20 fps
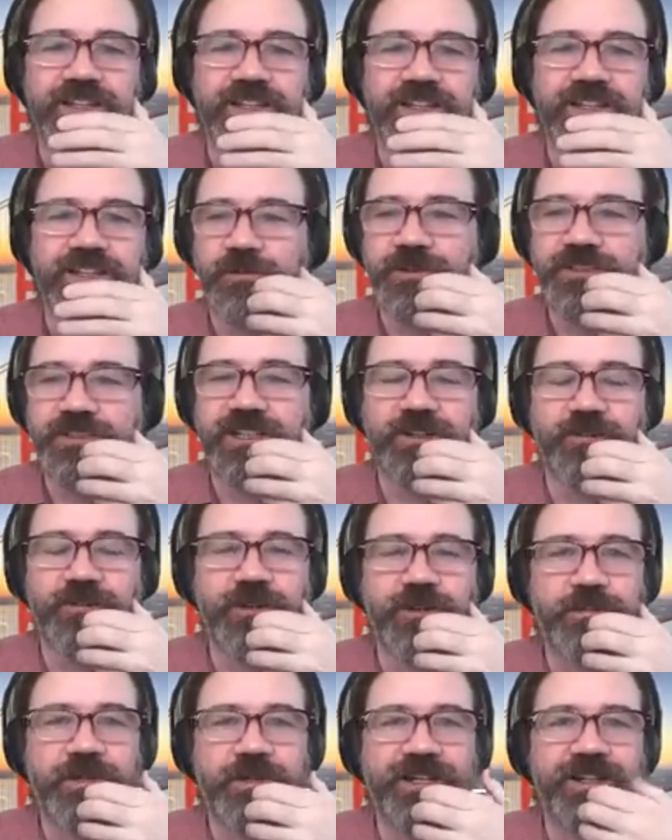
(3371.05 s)
That was a
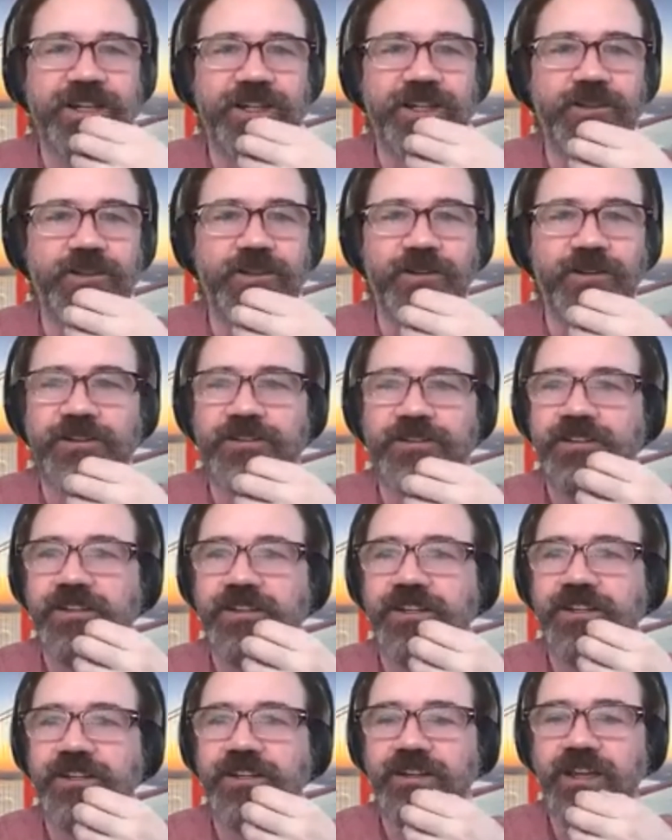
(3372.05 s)
great panel, I thought.
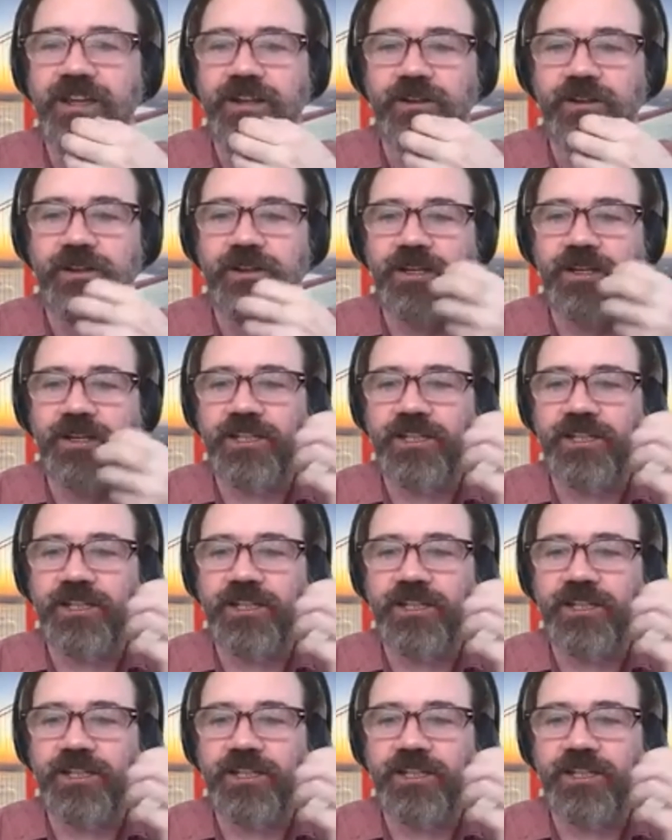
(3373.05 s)
And